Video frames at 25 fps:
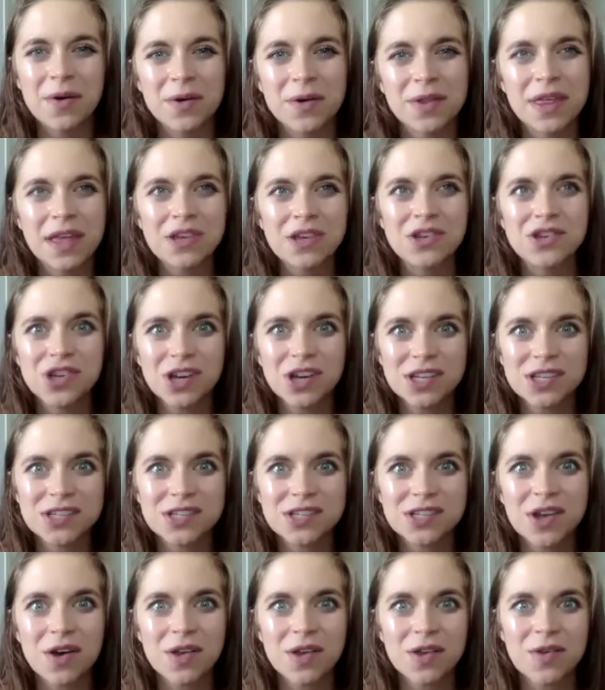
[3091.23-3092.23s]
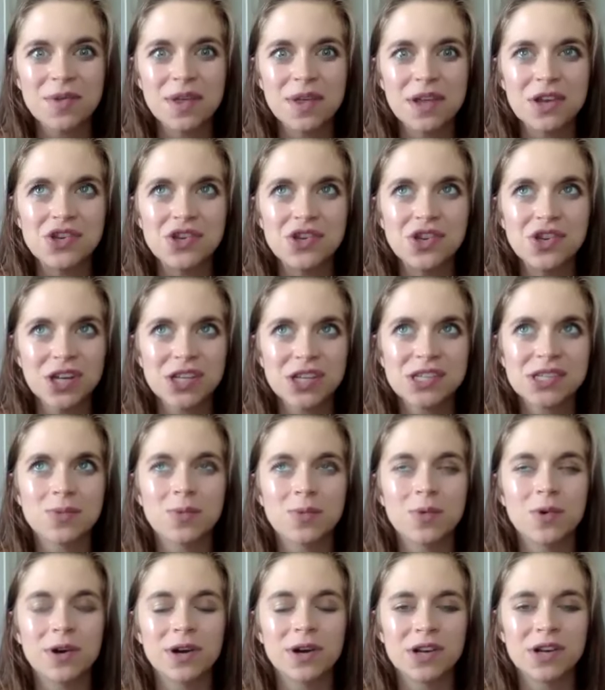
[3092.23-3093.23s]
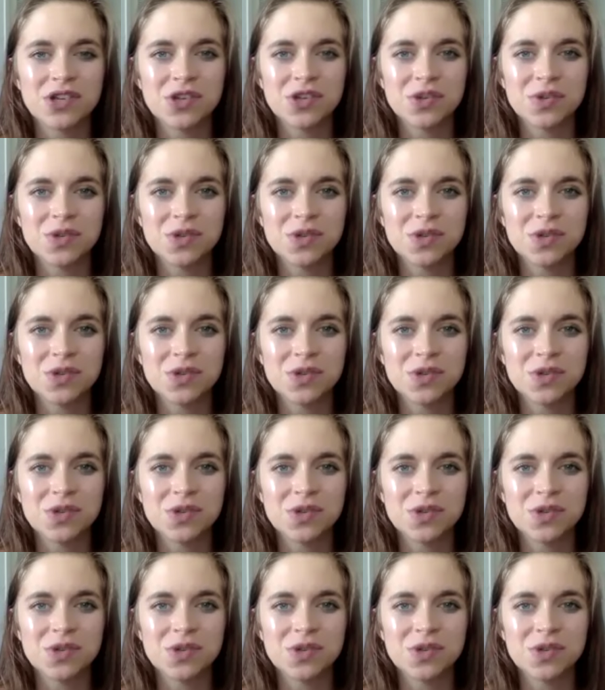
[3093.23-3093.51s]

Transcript: They just saw you, they just awarded you.